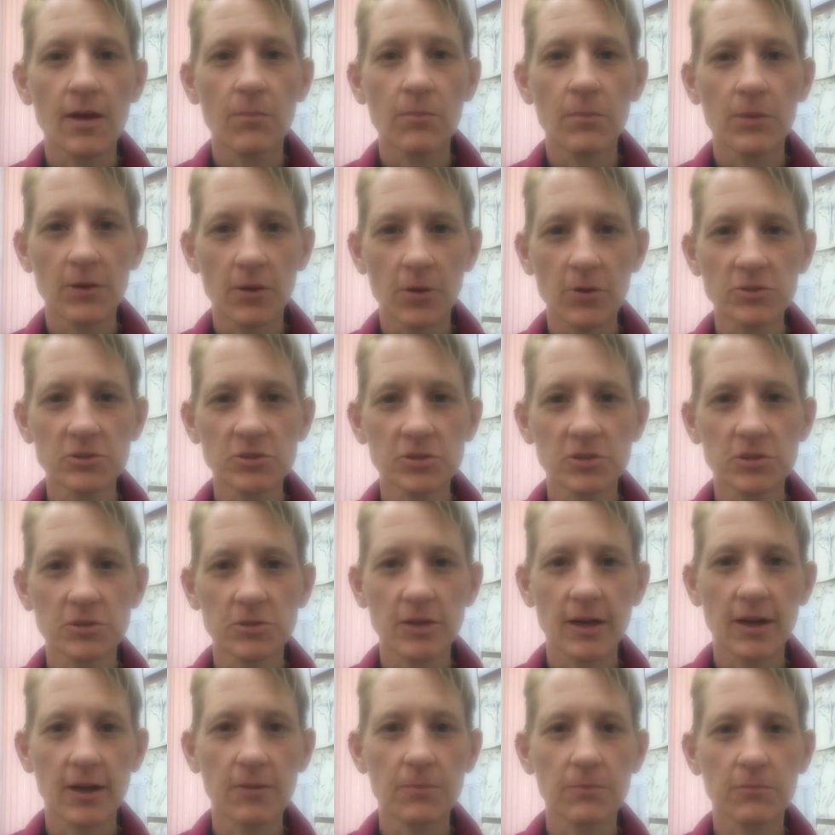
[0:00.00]
but also
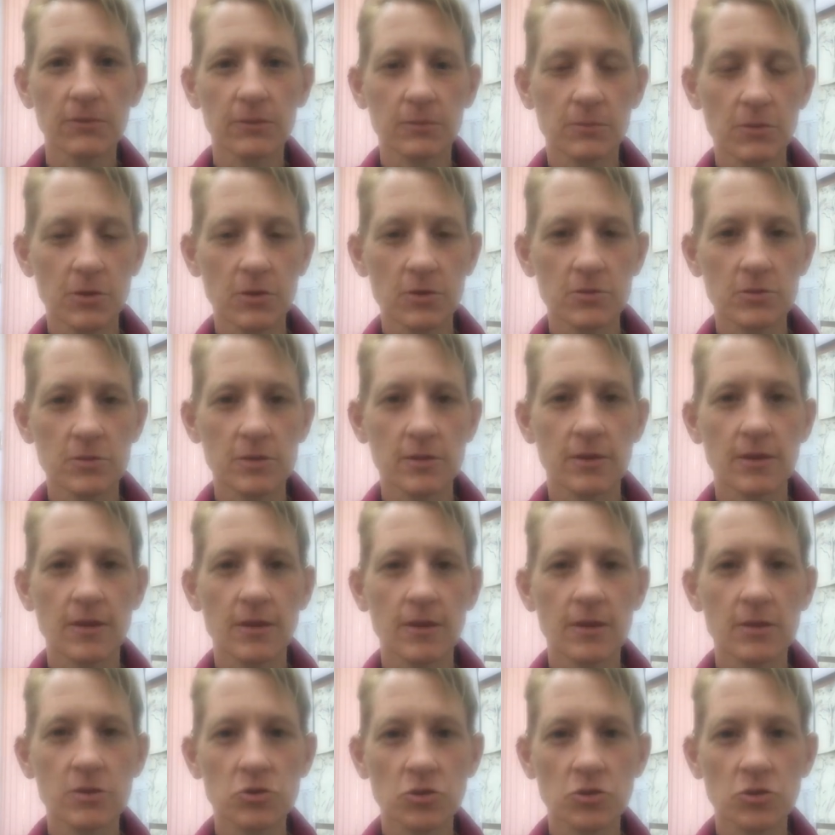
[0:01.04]
help promote the